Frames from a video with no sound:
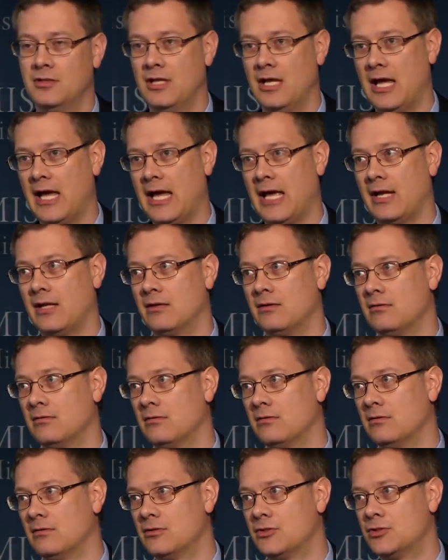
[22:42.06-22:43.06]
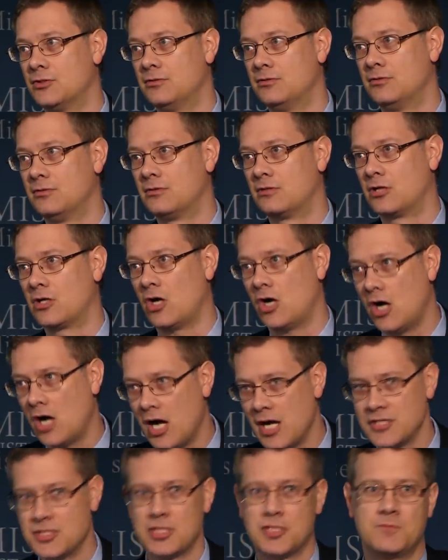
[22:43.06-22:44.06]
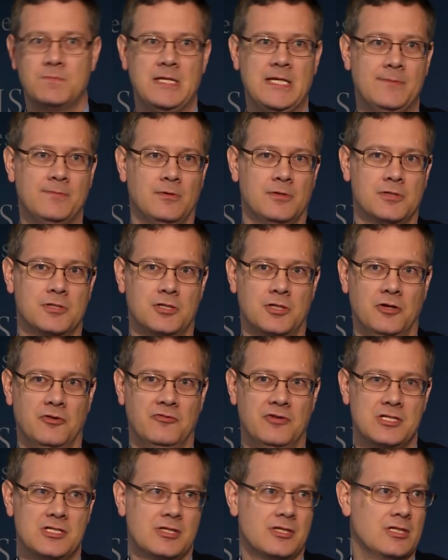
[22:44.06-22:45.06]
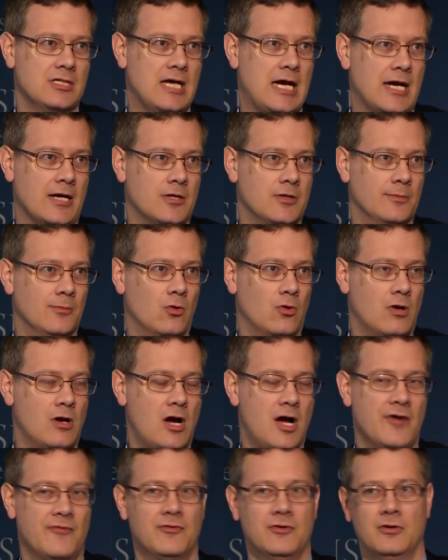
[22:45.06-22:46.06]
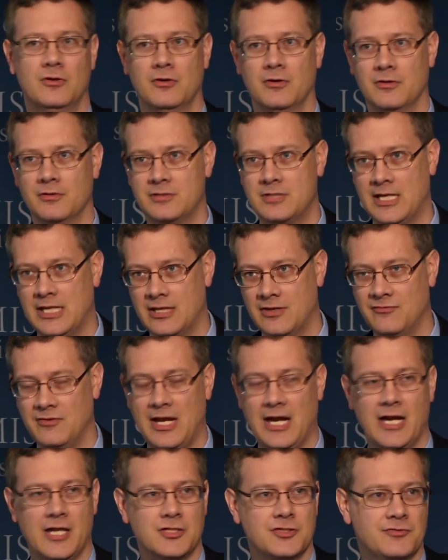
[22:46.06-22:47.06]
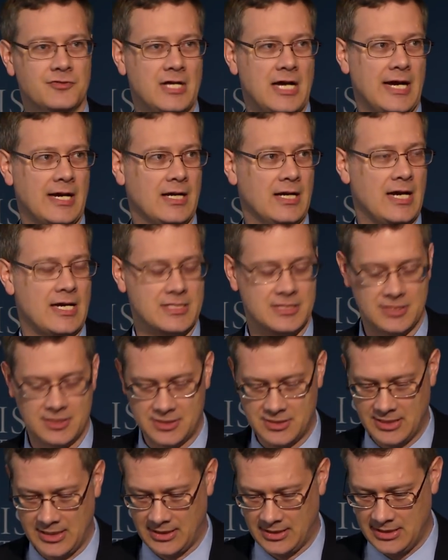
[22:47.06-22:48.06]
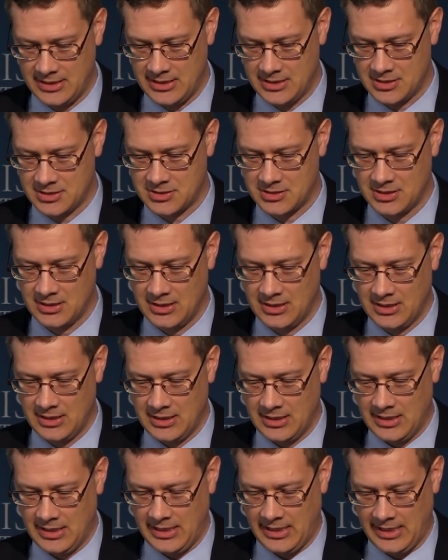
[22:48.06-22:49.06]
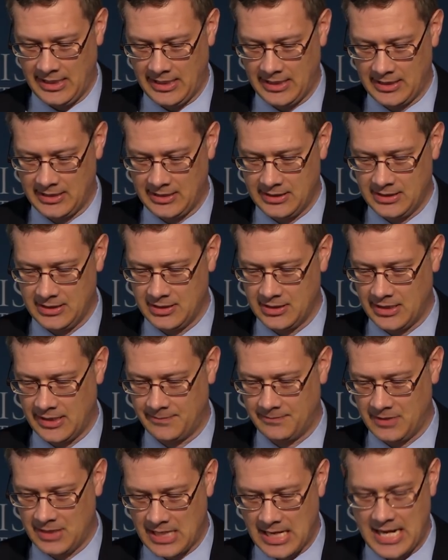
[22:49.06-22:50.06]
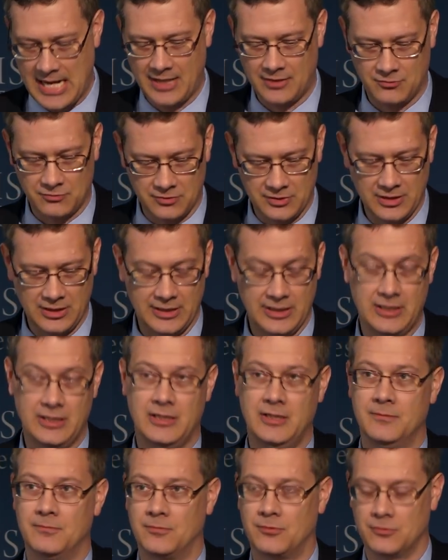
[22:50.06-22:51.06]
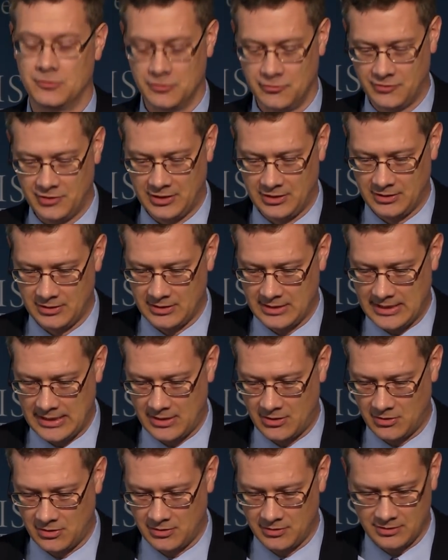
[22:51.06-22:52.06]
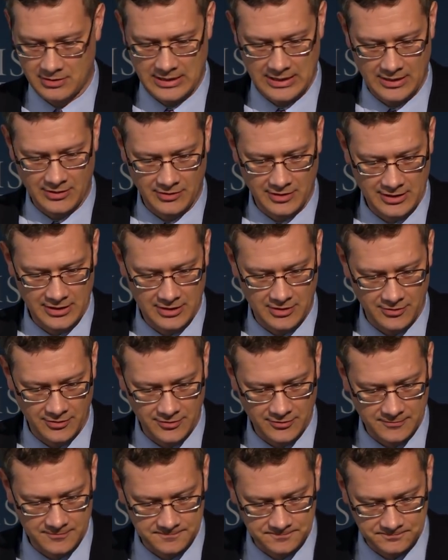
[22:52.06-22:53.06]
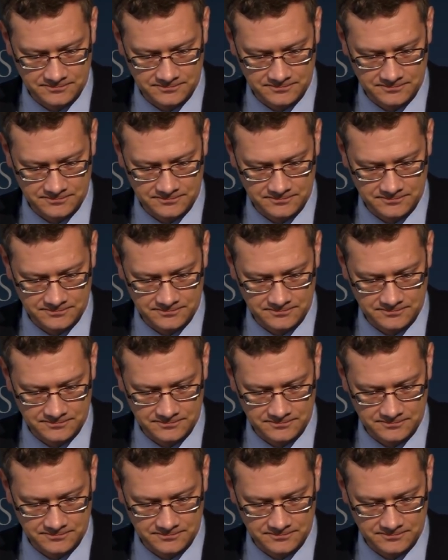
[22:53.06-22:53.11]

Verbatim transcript: that causes people to go visit the doctor more often or take advantage of diagnostic techniques and end up not really improving our, our health.